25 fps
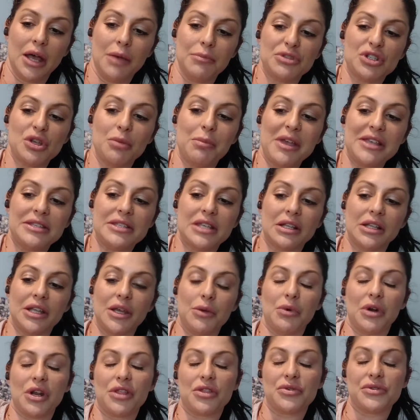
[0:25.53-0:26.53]
So basically,
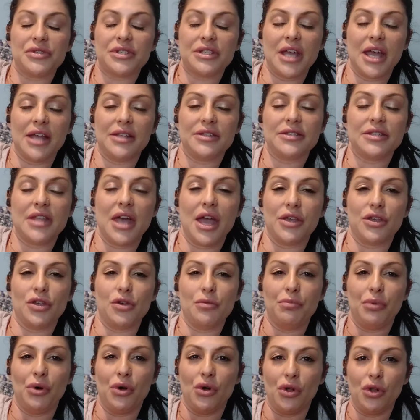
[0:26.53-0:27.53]
one of those tents that you
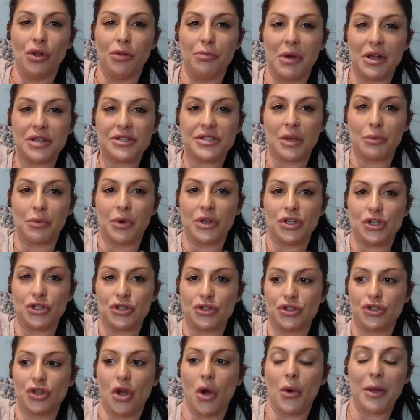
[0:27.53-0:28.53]
pull when you're
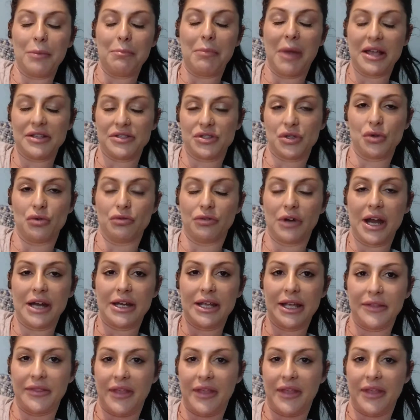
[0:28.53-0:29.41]
going bicycle riding,